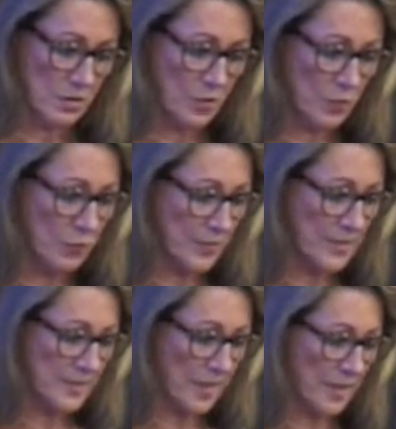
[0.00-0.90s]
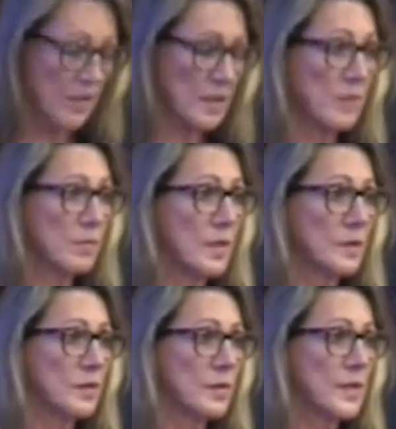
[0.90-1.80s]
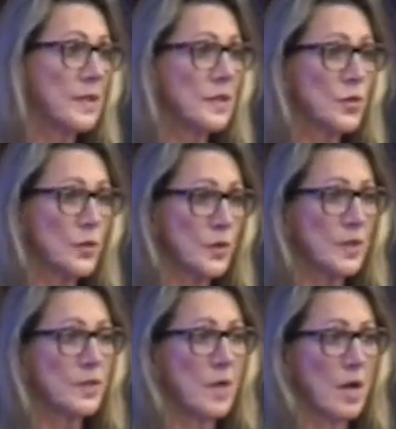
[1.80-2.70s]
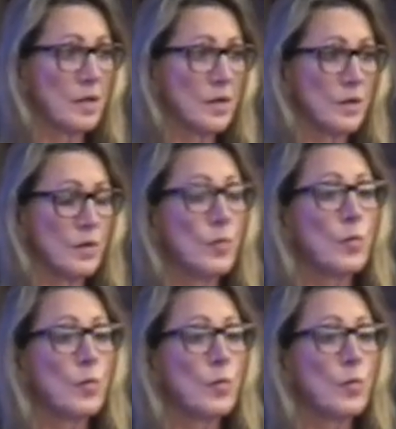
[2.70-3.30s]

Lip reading: or bring down a multi-trillion-dollar